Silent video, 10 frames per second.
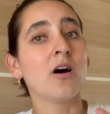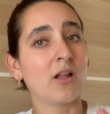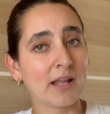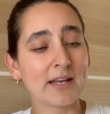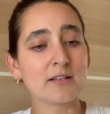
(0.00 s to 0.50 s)

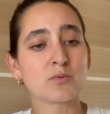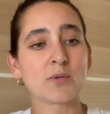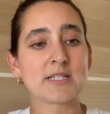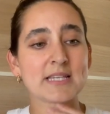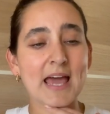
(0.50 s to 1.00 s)
Online is
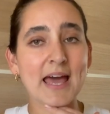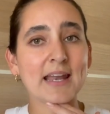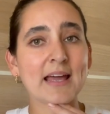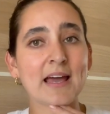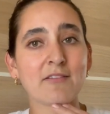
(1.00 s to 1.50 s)
where it's at.
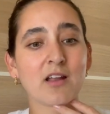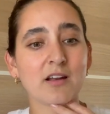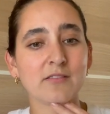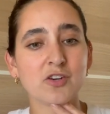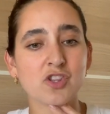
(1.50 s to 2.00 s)
I have a lot
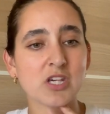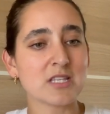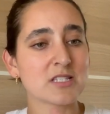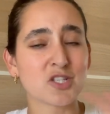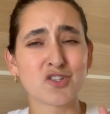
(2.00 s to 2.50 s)
of their
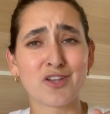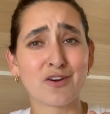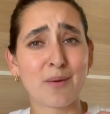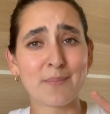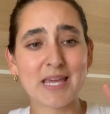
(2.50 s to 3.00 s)
jeans. They're
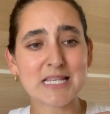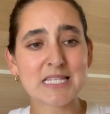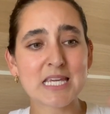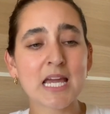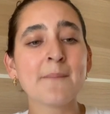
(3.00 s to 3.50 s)

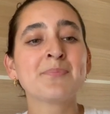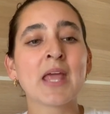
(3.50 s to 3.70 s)
amazing.